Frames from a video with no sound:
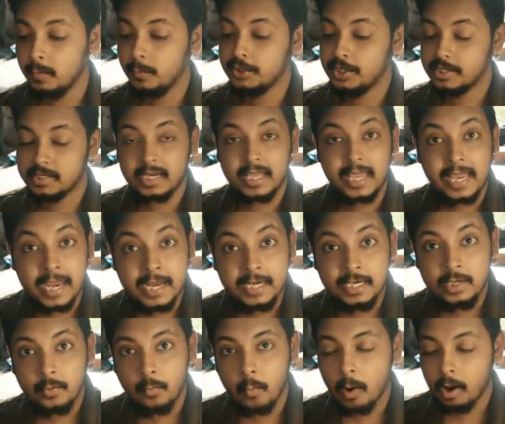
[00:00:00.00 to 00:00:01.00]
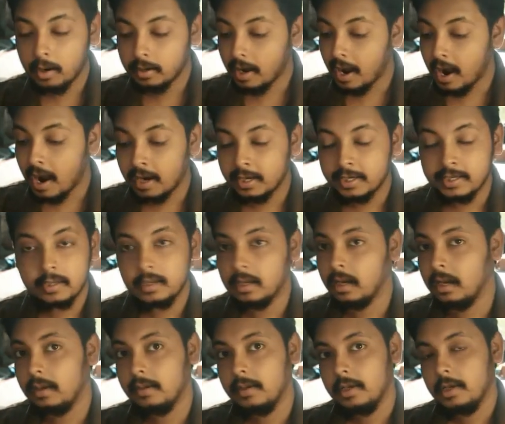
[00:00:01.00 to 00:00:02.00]
which is an 80 watt art,
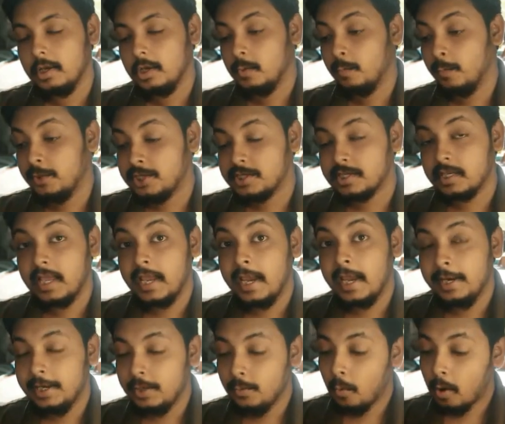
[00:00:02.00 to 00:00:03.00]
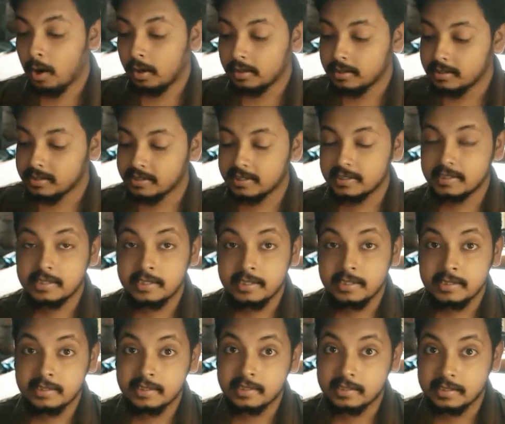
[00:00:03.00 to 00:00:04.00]
uh, which is an 80 watt
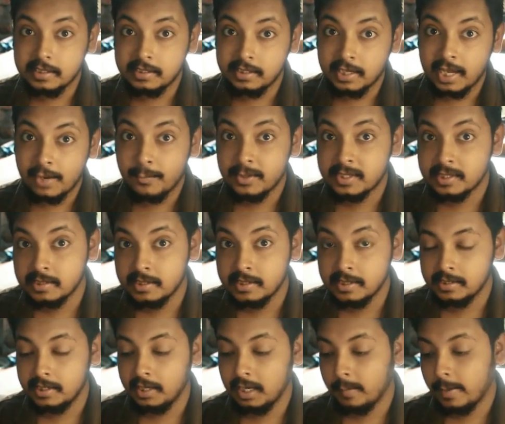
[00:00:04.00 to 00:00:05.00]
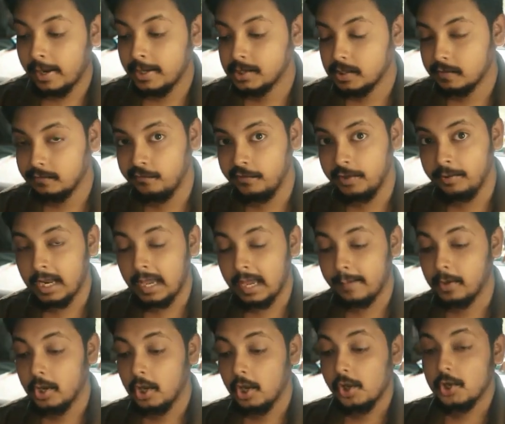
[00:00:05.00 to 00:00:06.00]
1660 Ti with 6 gigabytes of
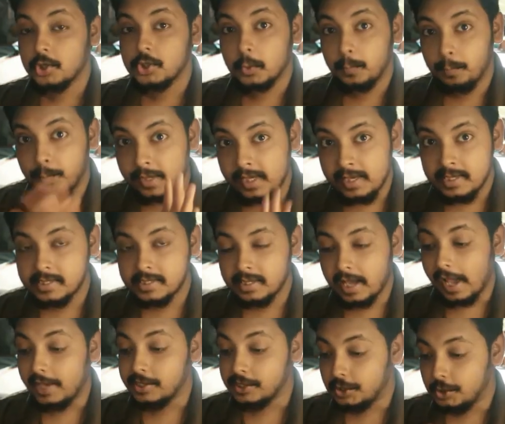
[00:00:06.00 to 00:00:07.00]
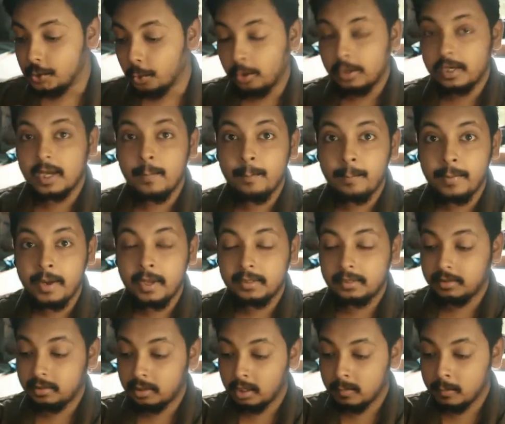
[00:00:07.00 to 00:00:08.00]
VRAM. So please, guys, don't compare
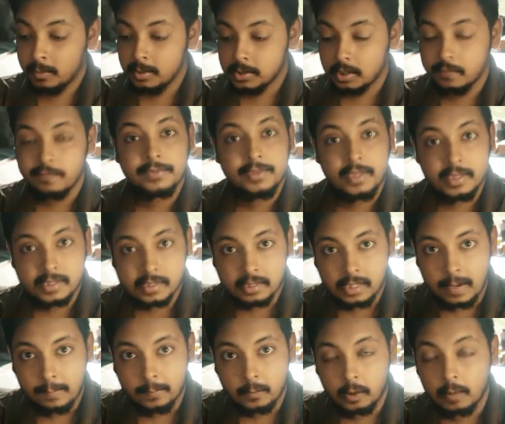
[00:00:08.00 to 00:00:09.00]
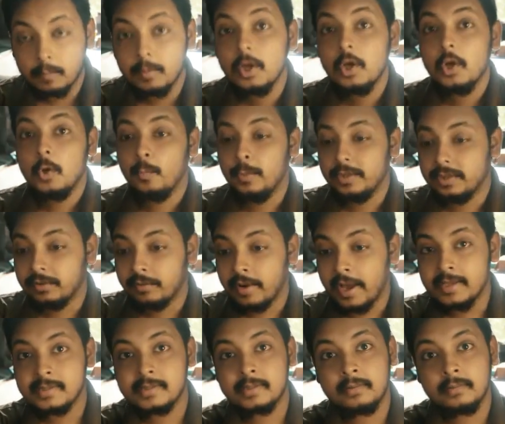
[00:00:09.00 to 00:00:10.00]
the thermals of this laptop with
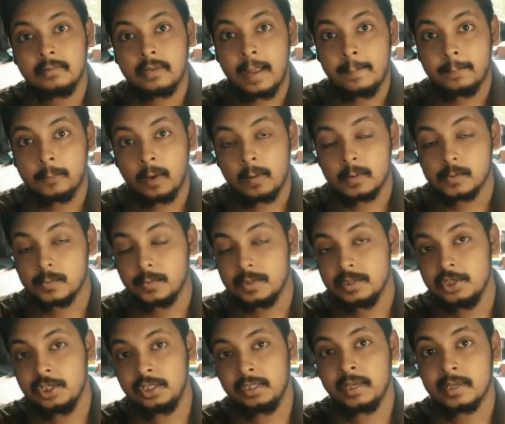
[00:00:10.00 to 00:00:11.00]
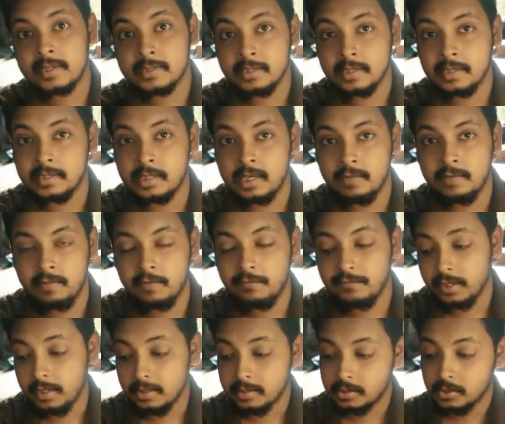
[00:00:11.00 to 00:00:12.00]
Ryzen laptops with GTX
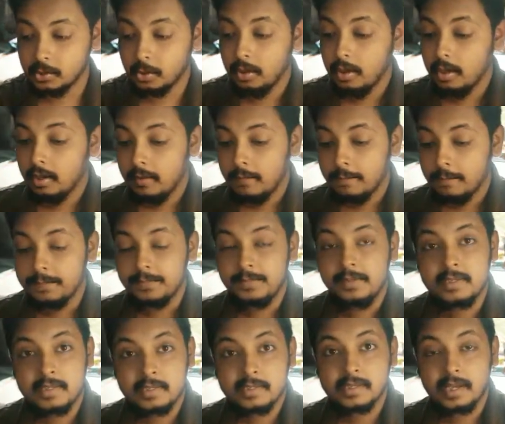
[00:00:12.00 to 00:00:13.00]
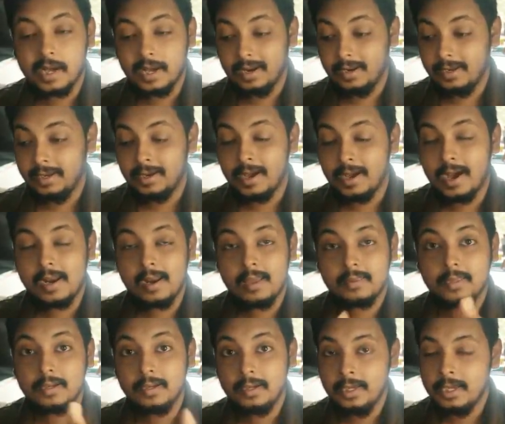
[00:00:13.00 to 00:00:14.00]
1650. So this is an, in
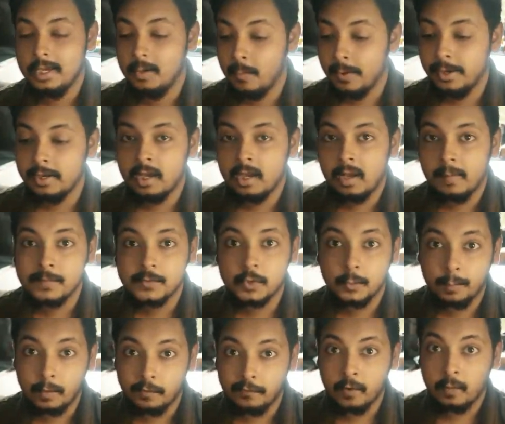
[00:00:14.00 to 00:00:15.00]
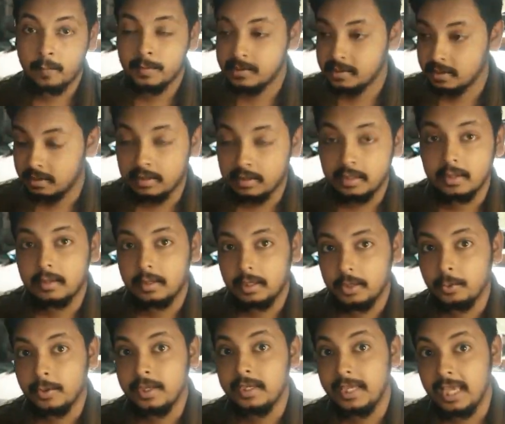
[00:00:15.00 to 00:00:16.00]
another league when it comes to performance in you
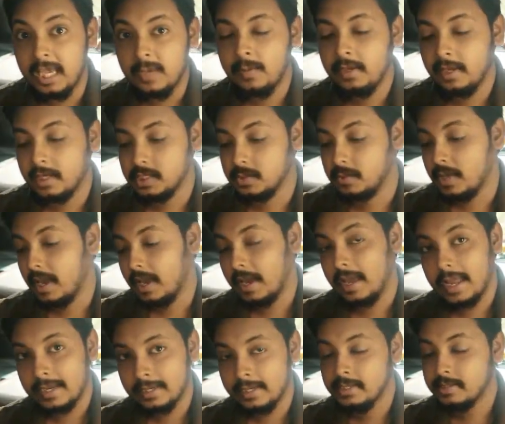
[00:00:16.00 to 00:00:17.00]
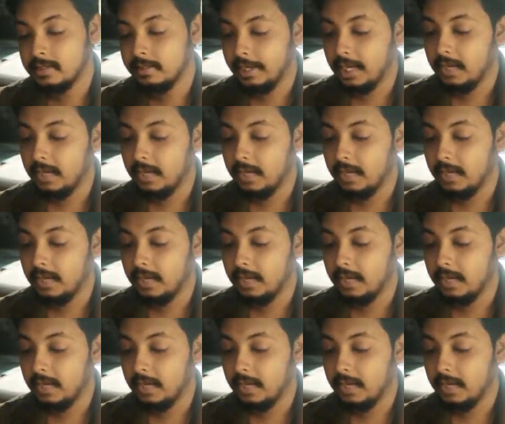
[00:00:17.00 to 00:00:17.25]
know in gaming as at least in